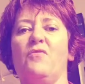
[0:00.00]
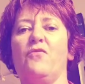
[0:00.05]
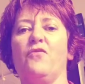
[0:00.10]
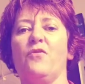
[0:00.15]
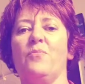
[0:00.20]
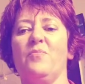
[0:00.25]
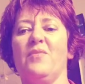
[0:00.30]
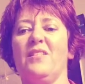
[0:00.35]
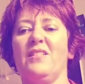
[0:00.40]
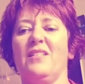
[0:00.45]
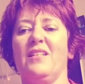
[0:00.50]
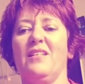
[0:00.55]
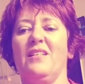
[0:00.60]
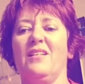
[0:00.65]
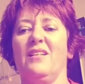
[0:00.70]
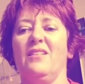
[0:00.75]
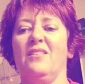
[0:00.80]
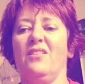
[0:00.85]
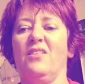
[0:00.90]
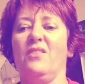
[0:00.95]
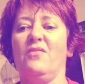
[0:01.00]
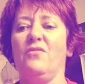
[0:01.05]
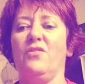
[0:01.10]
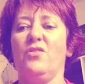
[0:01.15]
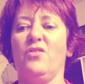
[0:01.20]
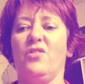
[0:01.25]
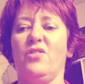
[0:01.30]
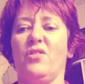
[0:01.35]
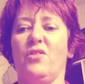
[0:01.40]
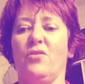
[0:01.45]
off from singing and give
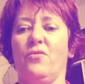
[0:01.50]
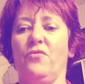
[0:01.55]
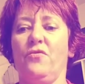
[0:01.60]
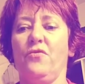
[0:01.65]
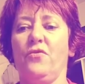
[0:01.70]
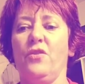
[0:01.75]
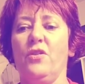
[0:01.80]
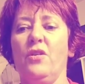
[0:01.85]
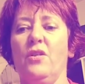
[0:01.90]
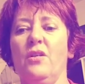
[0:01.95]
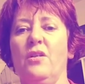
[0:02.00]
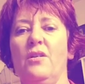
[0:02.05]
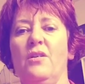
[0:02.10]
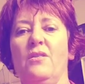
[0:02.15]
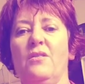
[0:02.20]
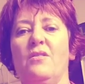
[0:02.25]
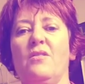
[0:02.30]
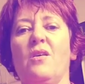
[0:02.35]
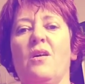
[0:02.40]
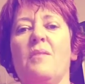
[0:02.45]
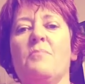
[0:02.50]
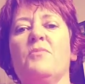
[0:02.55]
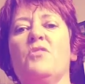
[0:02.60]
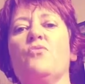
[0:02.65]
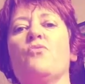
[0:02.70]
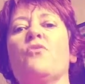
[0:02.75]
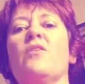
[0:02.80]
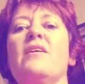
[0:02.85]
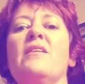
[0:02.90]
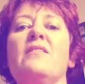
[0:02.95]
yourself time
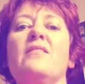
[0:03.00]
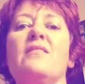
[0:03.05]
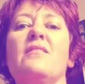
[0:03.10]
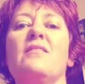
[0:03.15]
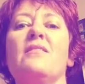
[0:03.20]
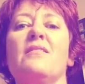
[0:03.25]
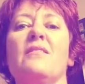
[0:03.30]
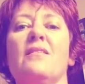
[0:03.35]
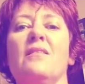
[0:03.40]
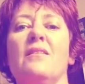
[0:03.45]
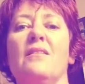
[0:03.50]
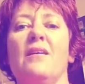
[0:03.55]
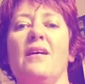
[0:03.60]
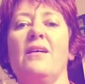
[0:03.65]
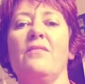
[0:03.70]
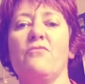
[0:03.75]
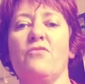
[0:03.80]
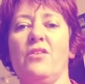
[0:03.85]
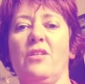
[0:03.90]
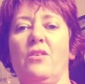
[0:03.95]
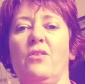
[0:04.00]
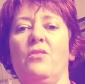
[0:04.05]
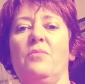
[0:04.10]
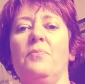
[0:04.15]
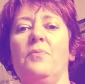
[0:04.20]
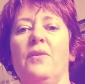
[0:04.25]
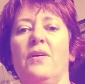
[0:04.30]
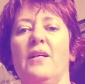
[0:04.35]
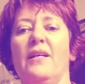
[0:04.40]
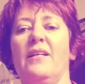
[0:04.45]
to rest and
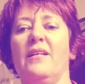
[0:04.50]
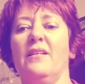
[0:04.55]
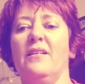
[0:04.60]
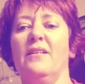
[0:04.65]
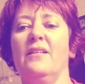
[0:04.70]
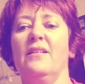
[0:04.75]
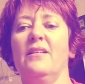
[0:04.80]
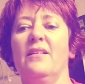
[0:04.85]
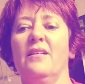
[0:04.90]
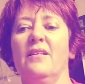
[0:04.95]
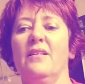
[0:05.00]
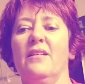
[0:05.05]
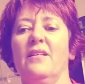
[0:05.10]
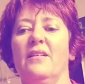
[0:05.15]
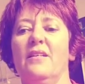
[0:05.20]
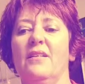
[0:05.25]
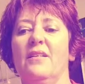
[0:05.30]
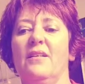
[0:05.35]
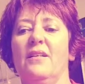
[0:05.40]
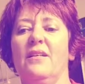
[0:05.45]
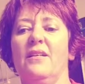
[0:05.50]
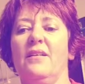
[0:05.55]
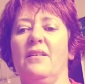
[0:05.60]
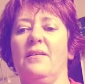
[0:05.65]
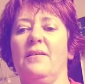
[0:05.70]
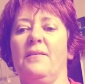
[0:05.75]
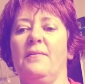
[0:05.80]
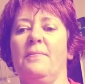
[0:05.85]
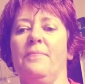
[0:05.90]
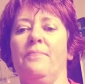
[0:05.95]
recuperate.
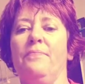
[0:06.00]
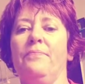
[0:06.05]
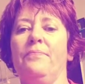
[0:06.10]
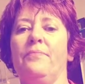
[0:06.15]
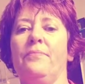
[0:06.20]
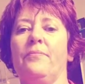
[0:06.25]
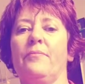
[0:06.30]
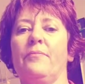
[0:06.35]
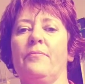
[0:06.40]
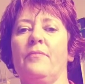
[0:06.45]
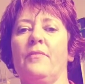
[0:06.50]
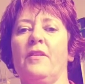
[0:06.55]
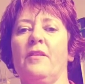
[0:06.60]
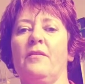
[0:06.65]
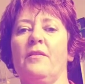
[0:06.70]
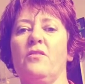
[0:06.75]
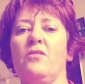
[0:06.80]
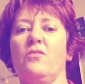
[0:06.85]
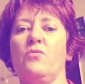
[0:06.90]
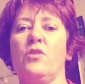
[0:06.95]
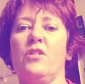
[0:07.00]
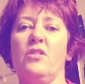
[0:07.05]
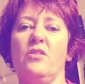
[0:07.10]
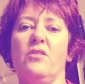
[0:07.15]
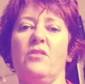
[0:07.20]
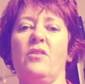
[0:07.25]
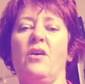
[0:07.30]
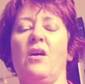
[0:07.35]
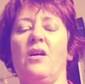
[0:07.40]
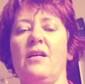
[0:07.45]
Because when you're
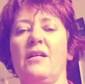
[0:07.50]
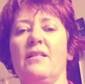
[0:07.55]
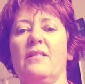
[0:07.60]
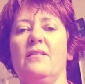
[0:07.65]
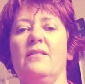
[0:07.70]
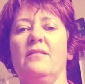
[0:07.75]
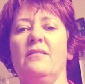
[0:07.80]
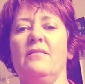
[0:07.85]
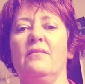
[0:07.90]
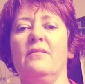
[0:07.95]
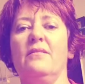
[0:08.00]
tired,